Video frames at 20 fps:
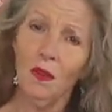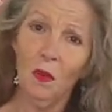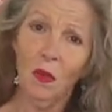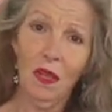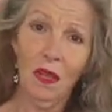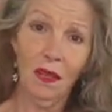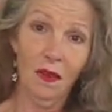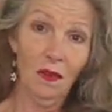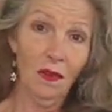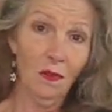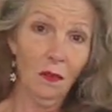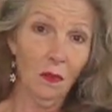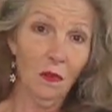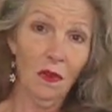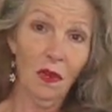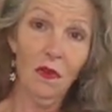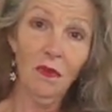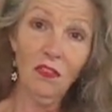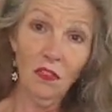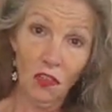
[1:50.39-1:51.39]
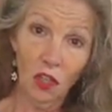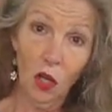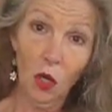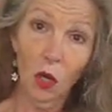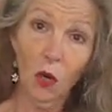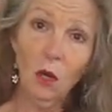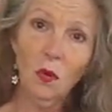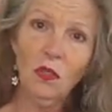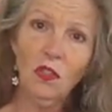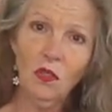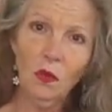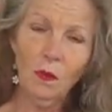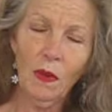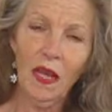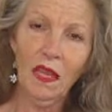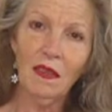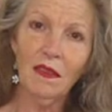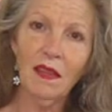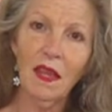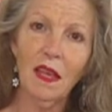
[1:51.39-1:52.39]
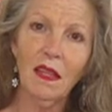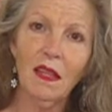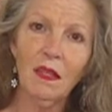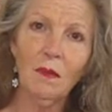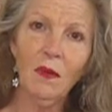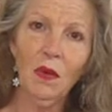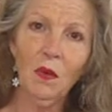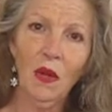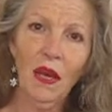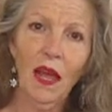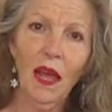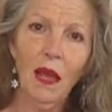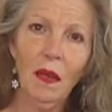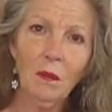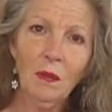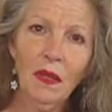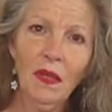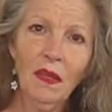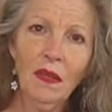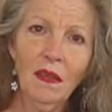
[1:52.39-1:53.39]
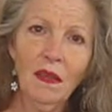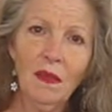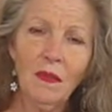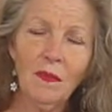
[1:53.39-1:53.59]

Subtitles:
And if so, would you mind telling me what happened?"